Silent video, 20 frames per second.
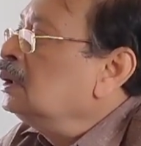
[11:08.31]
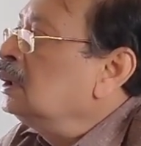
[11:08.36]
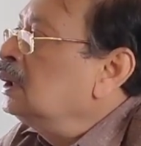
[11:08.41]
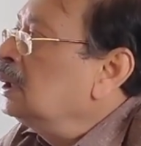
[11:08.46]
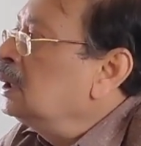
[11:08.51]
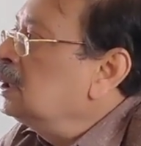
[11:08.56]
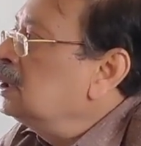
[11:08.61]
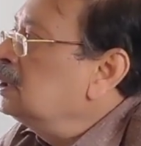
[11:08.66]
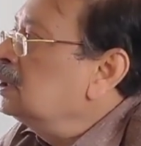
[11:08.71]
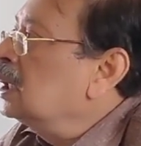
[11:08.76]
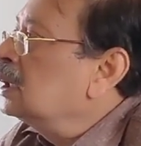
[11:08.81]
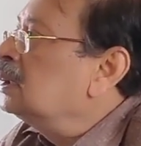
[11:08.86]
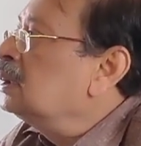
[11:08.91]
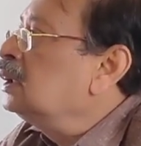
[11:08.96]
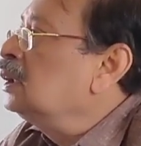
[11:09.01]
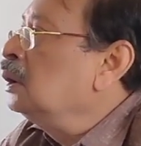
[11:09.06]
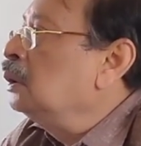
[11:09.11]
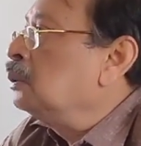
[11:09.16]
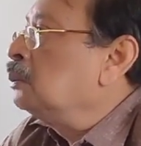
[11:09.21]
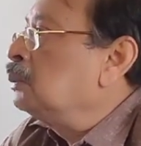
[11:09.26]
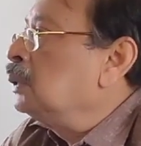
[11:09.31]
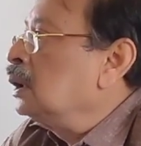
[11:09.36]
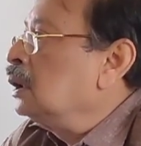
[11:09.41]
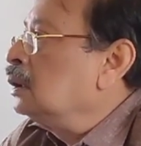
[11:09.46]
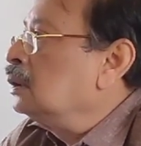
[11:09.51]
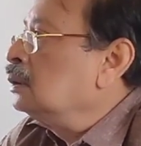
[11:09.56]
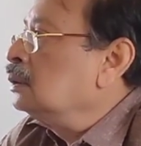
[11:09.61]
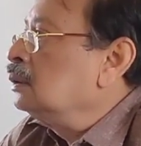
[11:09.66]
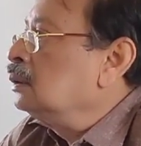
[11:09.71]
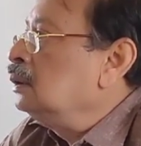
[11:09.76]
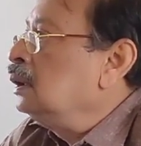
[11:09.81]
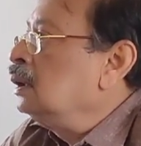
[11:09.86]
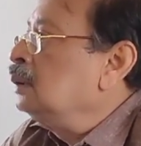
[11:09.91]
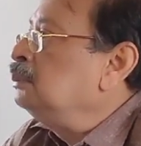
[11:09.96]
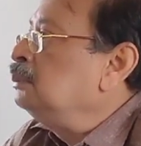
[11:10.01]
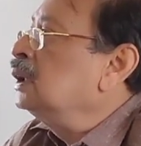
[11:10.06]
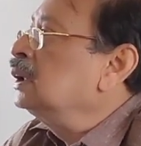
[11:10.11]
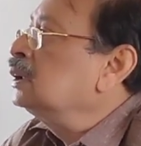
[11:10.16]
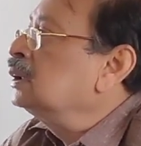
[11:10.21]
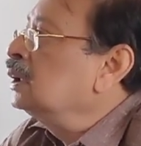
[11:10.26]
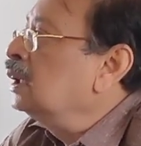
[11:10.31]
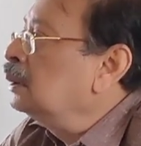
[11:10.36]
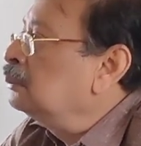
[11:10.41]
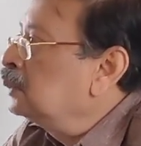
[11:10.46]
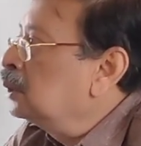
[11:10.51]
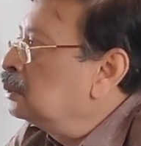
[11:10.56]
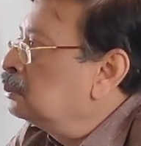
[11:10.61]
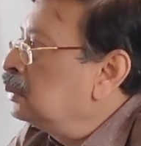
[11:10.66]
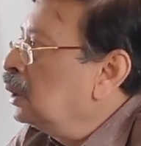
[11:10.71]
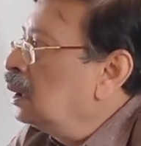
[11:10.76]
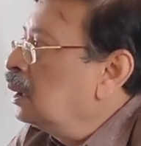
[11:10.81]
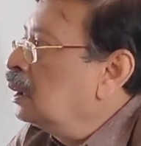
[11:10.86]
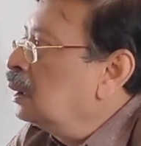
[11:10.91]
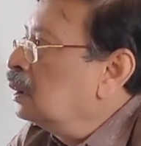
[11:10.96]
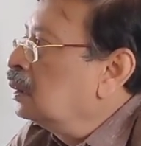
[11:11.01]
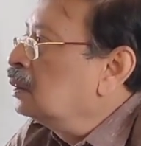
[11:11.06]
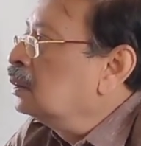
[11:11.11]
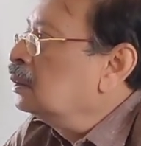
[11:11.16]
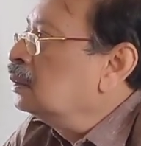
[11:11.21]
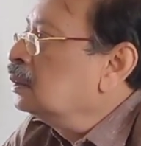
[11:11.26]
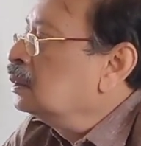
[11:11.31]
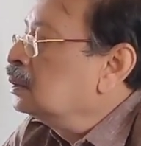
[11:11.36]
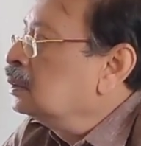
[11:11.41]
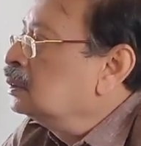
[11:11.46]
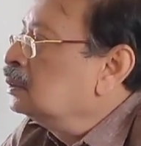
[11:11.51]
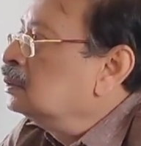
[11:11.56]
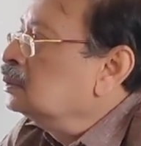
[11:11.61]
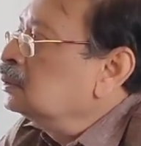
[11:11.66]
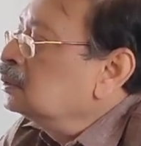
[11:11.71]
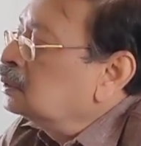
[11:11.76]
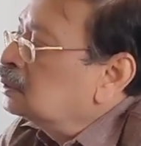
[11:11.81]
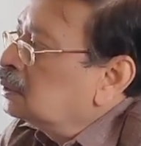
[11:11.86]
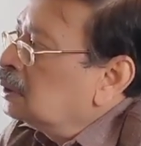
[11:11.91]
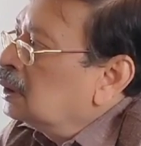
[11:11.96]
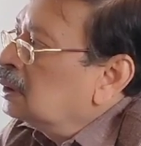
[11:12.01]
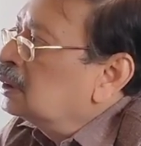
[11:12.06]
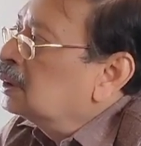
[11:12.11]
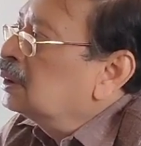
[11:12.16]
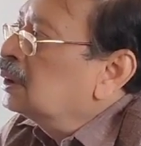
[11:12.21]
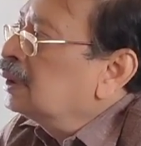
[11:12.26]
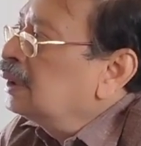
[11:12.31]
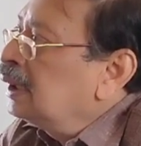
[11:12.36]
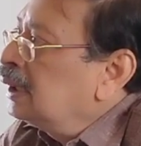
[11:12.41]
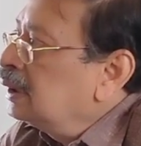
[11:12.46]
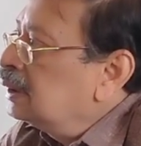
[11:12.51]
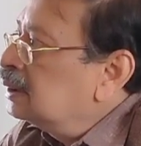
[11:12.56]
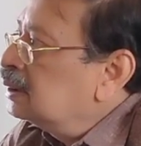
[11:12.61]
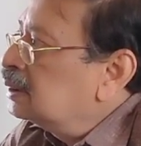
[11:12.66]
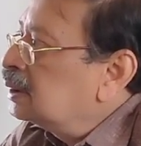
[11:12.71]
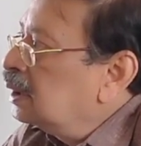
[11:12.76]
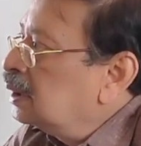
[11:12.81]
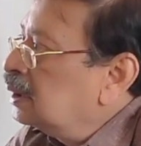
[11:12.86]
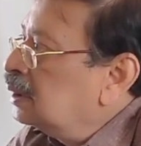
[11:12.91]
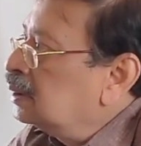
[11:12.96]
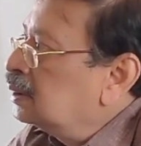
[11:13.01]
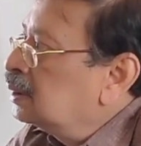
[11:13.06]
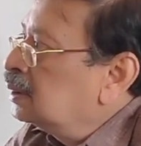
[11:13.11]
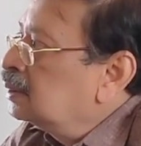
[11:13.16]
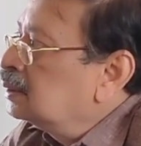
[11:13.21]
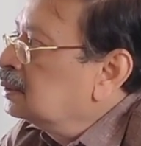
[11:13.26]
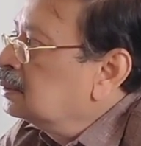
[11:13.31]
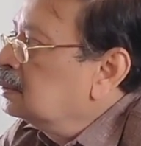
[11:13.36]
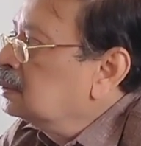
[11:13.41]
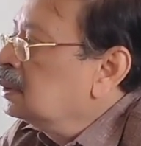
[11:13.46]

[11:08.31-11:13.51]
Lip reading: These are the normal. If there is an abnormal, so this is the disease condition.